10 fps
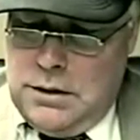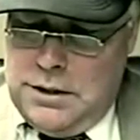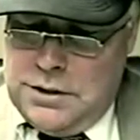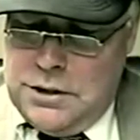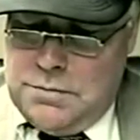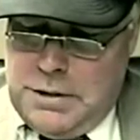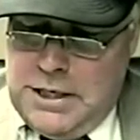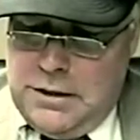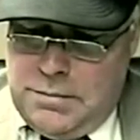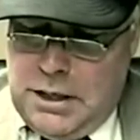it says
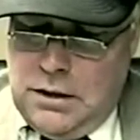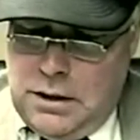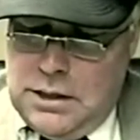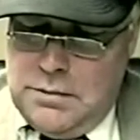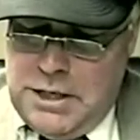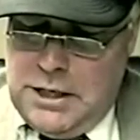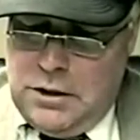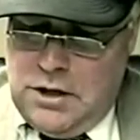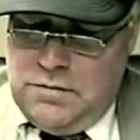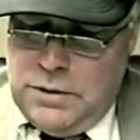pay to the bearer on demand
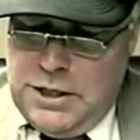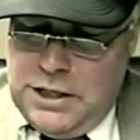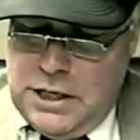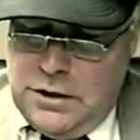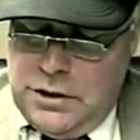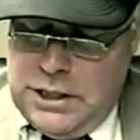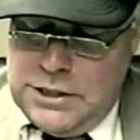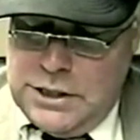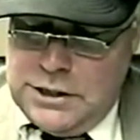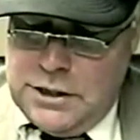and lawful money to the county the
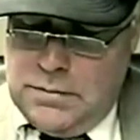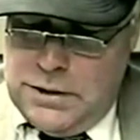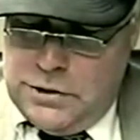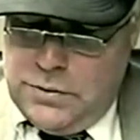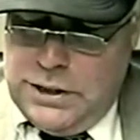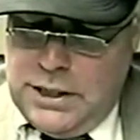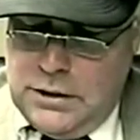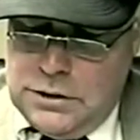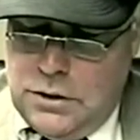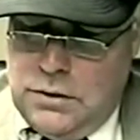United States government and
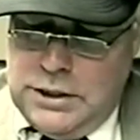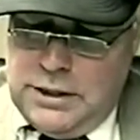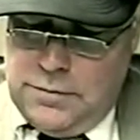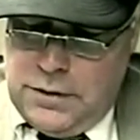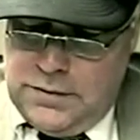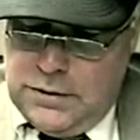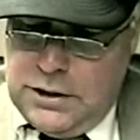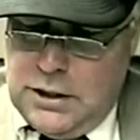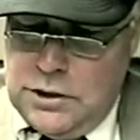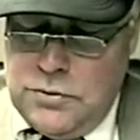$20 gold. I got
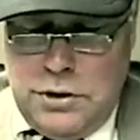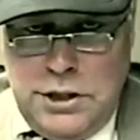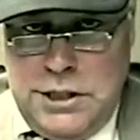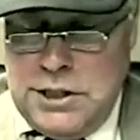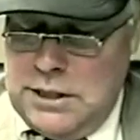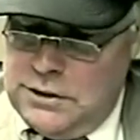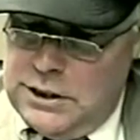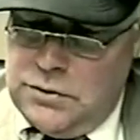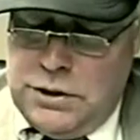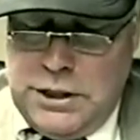$500 worth of these and I'll
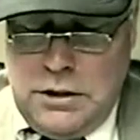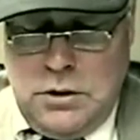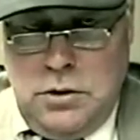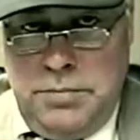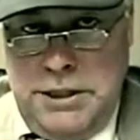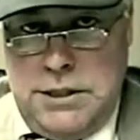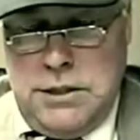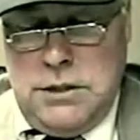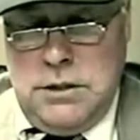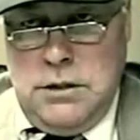take $20 gold pieces.